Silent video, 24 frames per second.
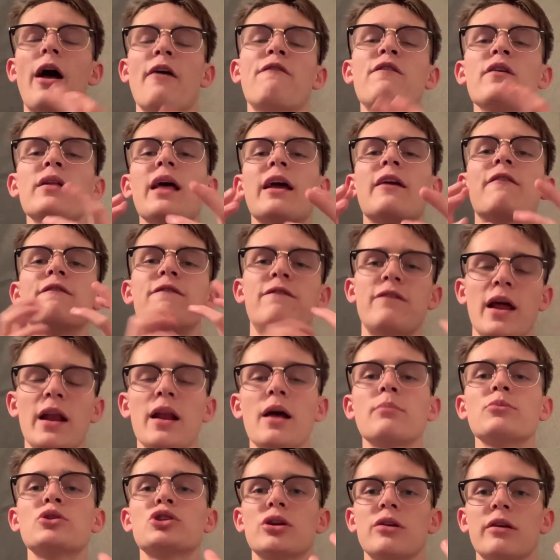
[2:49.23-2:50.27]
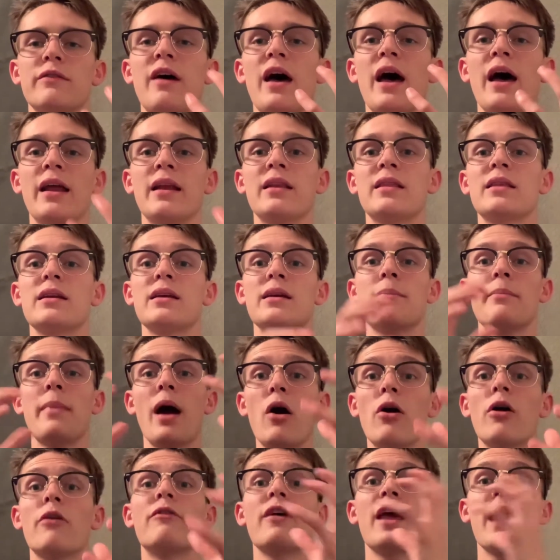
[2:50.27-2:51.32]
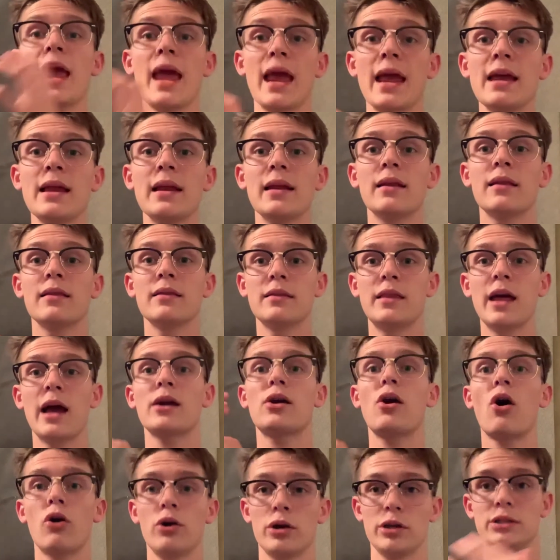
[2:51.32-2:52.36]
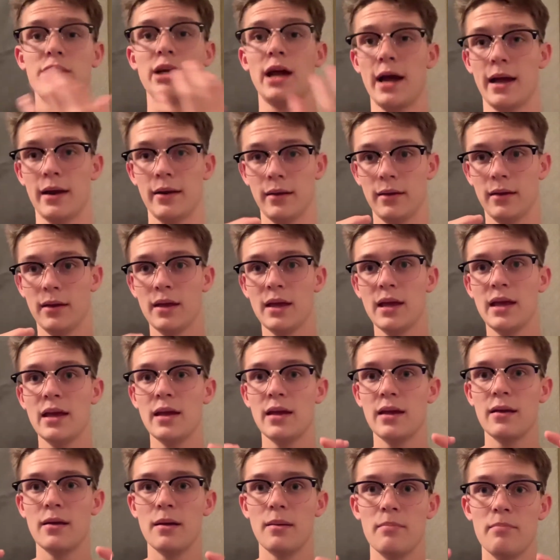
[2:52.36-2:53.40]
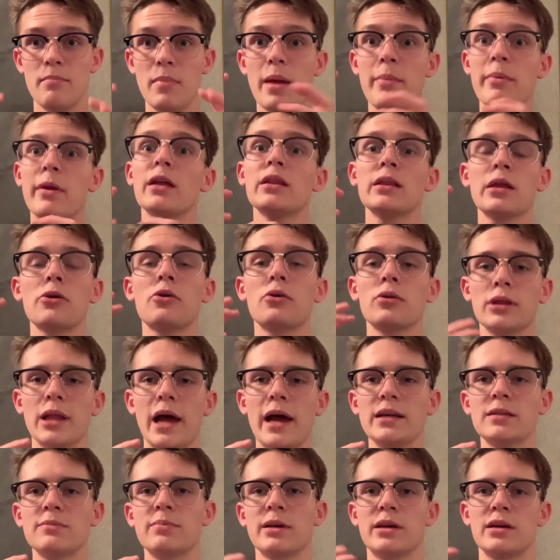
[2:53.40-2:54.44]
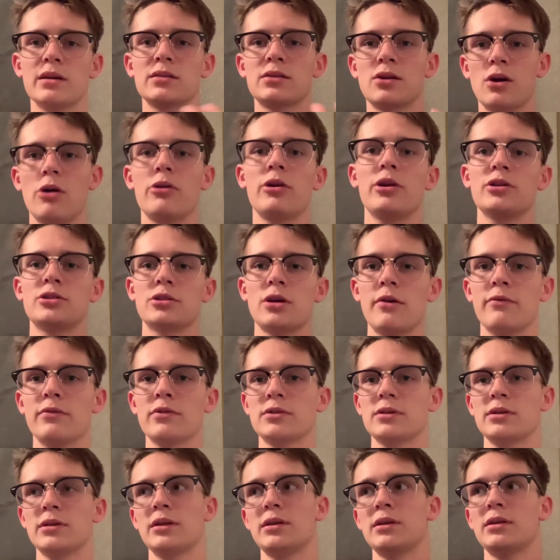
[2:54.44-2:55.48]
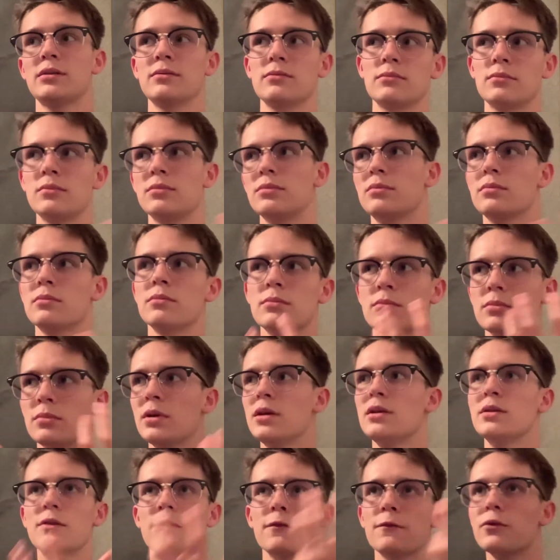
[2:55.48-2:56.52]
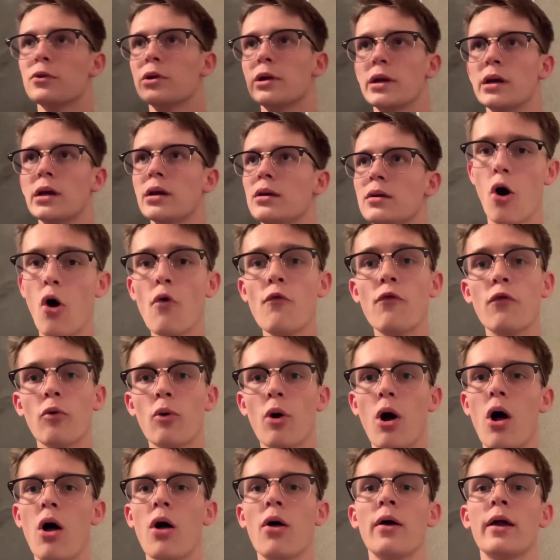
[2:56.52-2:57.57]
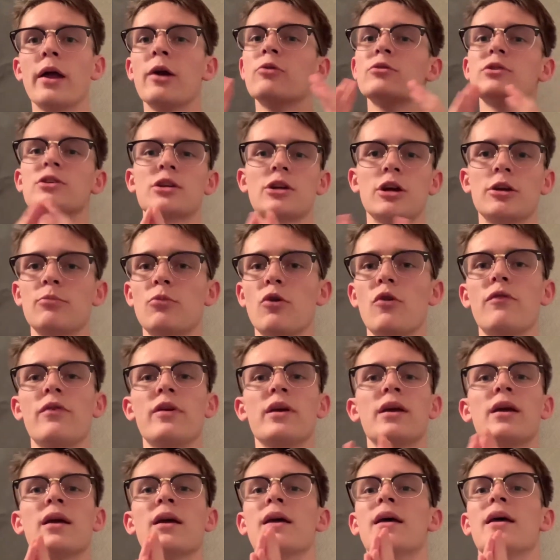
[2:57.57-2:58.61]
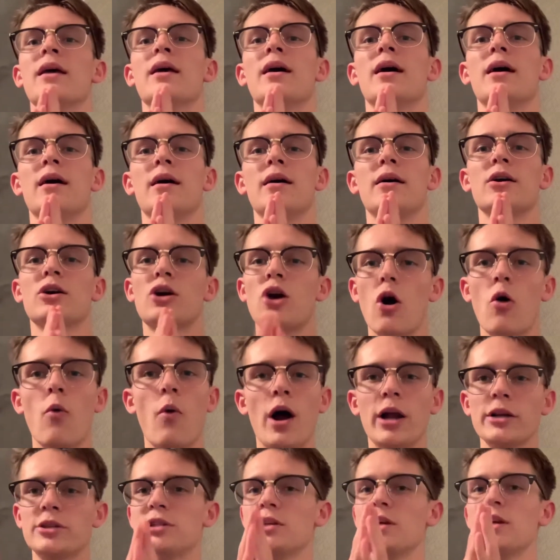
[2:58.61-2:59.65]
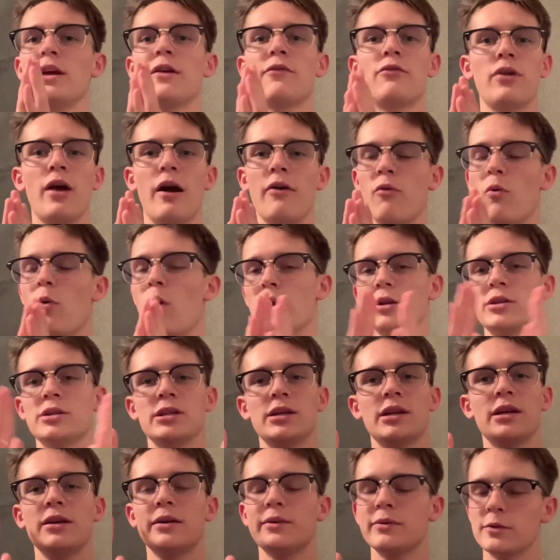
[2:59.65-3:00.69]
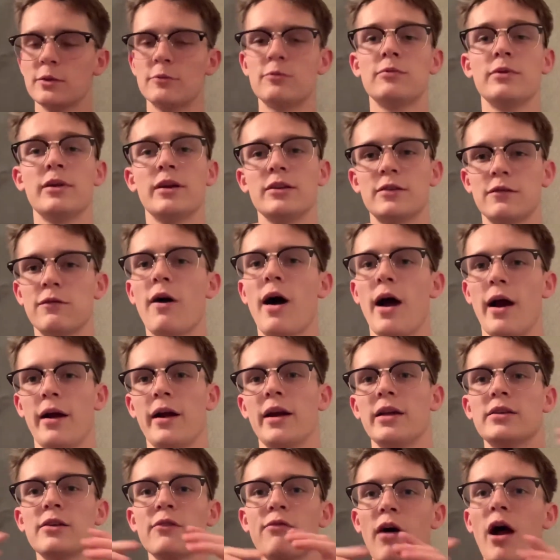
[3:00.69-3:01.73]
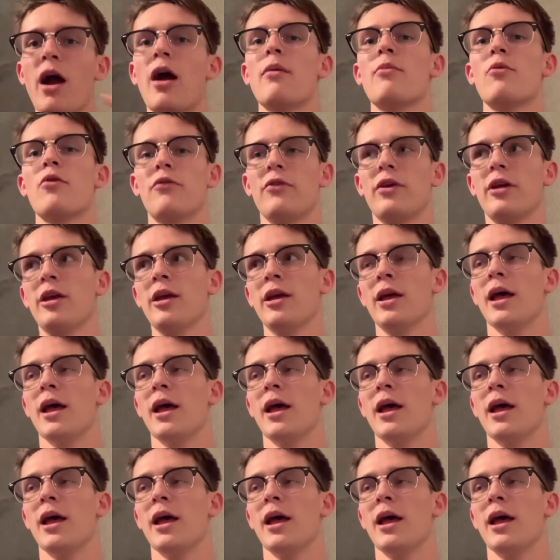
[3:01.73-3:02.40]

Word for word: feel like Venom should have had the amount of hate that Carnage had. Maybe a little less because Carnage, obviously, he's a freak. Overall, it was a good movie. Go watch it if you haven't watched it. It was it's fire. It's a fire movie.